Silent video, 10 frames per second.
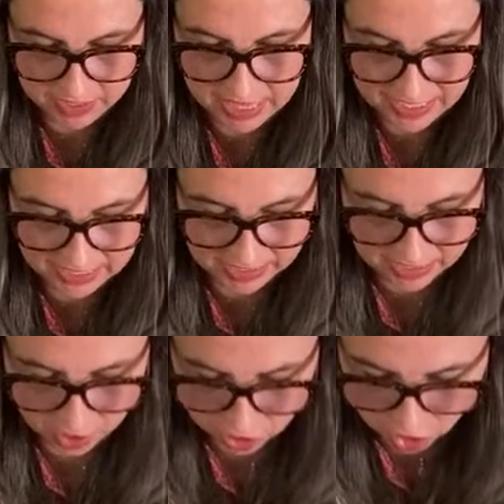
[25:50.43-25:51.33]
This is
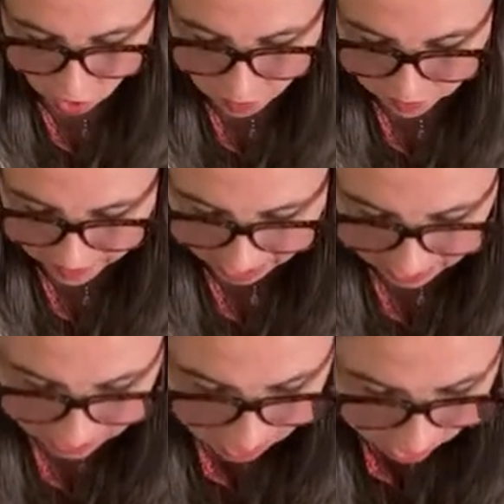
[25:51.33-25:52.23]
so fun.
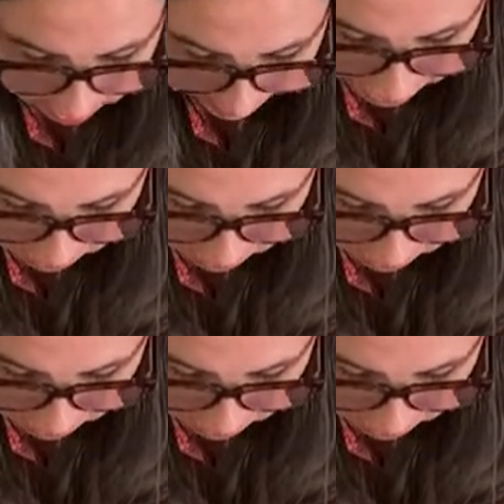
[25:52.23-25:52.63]
All right, so